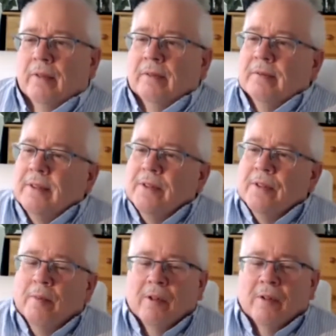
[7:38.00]
this is
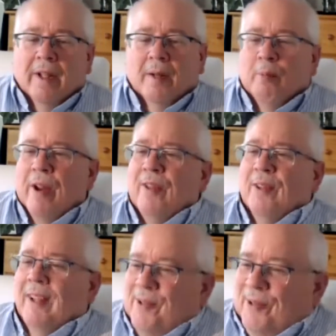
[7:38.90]
almost like a
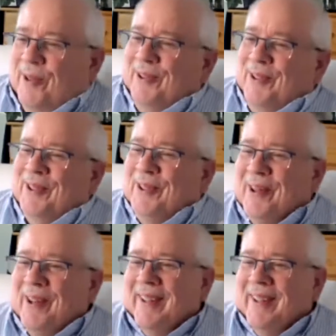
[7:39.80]
breathalyzer or